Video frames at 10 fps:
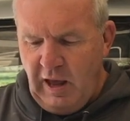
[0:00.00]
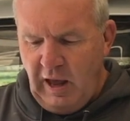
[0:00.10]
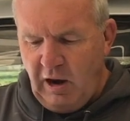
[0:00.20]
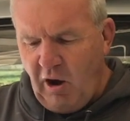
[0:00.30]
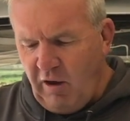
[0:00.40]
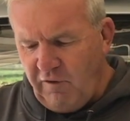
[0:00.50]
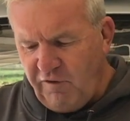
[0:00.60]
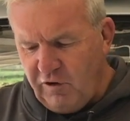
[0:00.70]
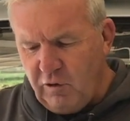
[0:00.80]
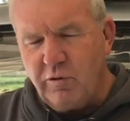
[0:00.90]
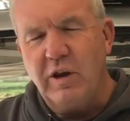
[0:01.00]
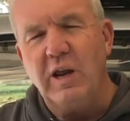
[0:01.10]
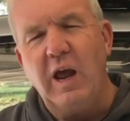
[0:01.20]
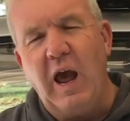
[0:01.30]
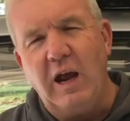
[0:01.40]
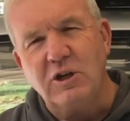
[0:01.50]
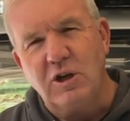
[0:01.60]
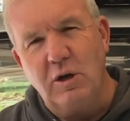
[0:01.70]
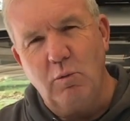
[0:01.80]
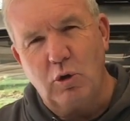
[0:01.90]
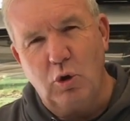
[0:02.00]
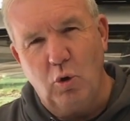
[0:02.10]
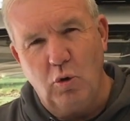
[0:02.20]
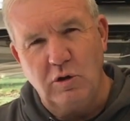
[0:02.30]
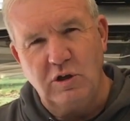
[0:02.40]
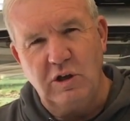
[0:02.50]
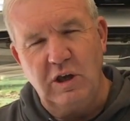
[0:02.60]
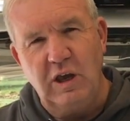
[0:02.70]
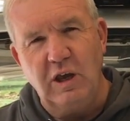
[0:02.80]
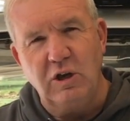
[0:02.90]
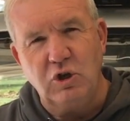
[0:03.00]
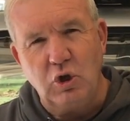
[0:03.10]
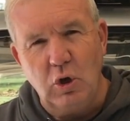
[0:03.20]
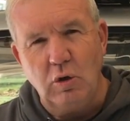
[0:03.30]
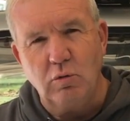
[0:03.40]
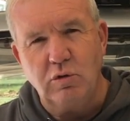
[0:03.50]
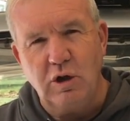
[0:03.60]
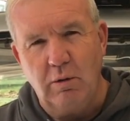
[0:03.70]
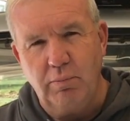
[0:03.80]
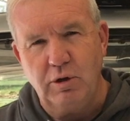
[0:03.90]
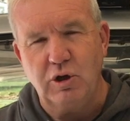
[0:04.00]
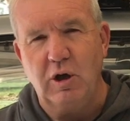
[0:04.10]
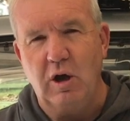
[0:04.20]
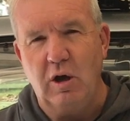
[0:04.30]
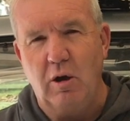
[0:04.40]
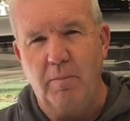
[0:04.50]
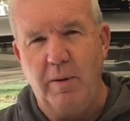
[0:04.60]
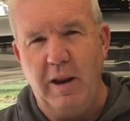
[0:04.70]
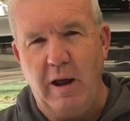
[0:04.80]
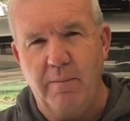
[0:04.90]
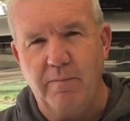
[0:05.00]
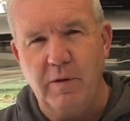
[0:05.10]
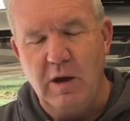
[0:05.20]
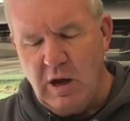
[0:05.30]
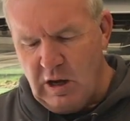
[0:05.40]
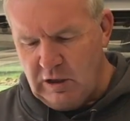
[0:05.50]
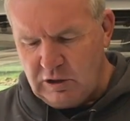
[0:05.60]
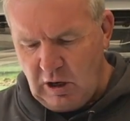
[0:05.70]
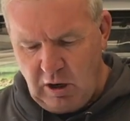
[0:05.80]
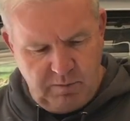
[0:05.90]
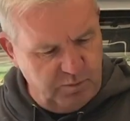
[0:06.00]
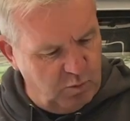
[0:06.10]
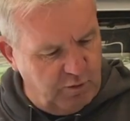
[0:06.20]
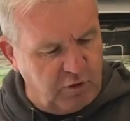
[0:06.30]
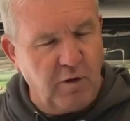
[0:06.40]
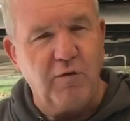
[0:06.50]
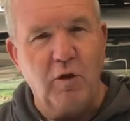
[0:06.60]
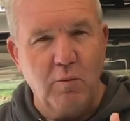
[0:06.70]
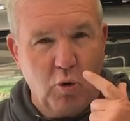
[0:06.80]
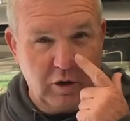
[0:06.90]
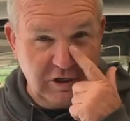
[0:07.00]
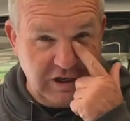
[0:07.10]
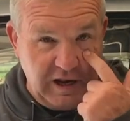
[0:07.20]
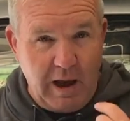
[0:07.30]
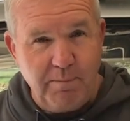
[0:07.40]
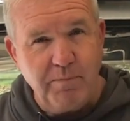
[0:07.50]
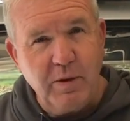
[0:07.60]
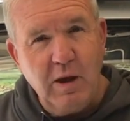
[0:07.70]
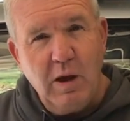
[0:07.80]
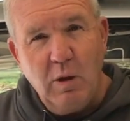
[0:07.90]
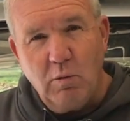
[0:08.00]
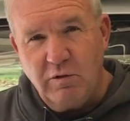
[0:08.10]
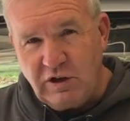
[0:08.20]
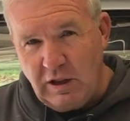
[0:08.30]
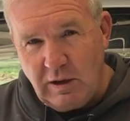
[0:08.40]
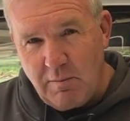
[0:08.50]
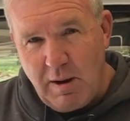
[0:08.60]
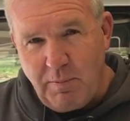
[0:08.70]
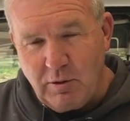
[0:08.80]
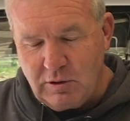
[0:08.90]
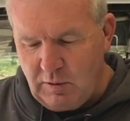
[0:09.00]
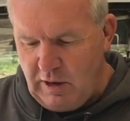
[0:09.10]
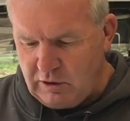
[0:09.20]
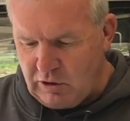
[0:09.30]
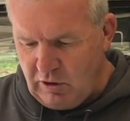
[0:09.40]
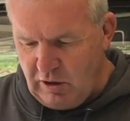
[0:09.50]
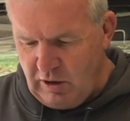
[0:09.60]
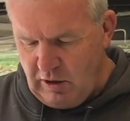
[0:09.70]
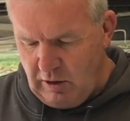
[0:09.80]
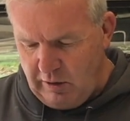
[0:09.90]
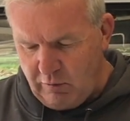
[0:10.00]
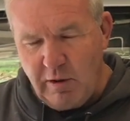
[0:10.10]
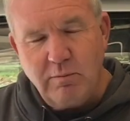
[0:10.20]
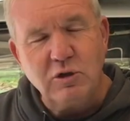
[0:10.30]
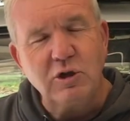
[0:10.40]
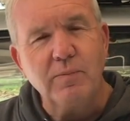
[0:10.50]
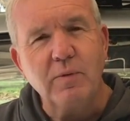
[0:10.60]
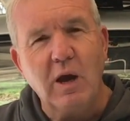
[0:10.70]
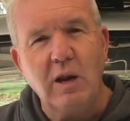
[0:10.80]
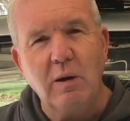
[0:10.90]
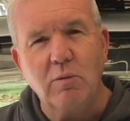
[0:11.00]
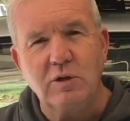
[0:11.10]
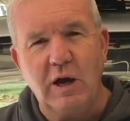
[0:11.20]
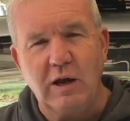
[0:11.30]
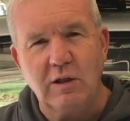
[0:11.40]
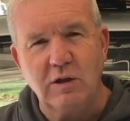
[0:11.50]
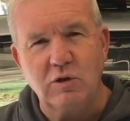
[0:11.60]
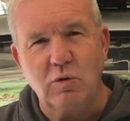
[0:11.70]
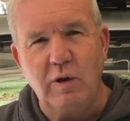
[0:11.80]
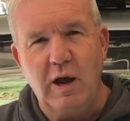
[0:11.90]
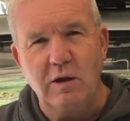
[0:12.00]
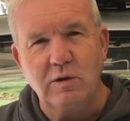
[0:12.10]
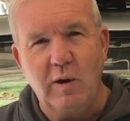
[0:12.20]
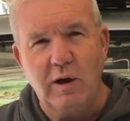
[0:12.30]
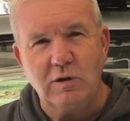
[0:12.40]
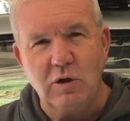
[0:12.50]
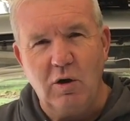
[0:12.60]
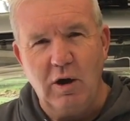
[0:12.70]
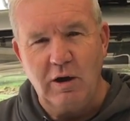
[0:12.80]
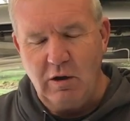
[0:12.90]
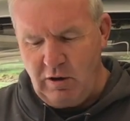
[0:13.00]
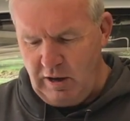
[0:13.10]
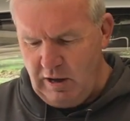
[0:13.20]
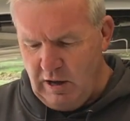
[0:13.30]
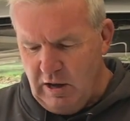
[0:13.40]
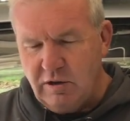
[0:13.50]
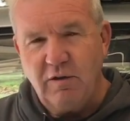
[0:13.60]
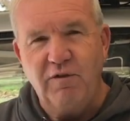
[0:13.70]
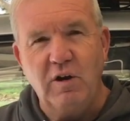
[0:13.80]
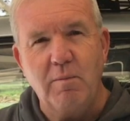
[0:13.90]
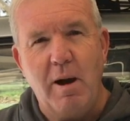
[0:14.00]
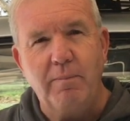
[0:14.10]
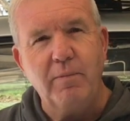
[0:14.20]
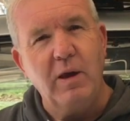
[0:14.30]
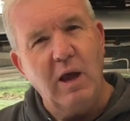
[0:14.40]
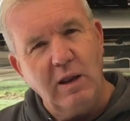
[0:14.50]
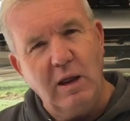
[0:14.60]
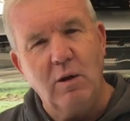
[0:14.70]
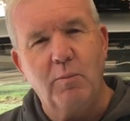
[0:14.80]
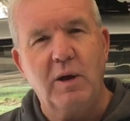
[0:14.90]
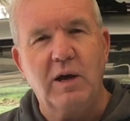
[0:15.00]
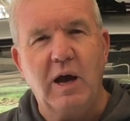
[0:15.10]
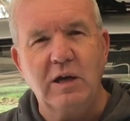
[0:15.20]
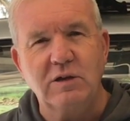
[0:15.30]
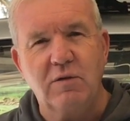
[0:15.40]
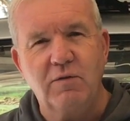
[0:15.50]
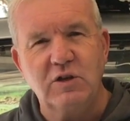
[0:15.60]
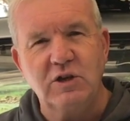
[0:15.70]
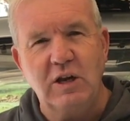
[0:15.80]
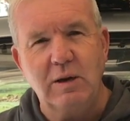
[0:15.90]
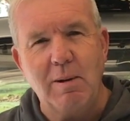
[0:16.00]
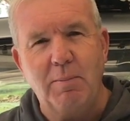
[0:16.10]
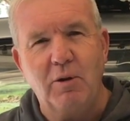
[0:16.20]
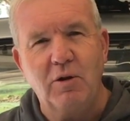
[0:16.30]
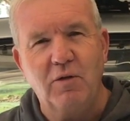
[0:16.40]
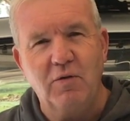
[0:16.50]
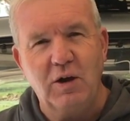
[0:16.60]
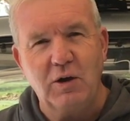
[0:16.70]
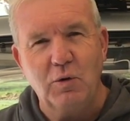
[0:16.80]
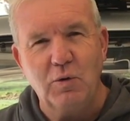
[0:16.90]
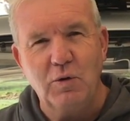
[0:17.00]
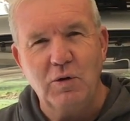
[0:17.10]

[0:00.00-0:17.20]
And I feel that it actually records the internal temperature a lot better. So we've got a few more to set up. We'll set them up onto our rims, and then we'll take this all down to our tyre guy to fit them up, and then it'll be a case of setting them up on the vehicle.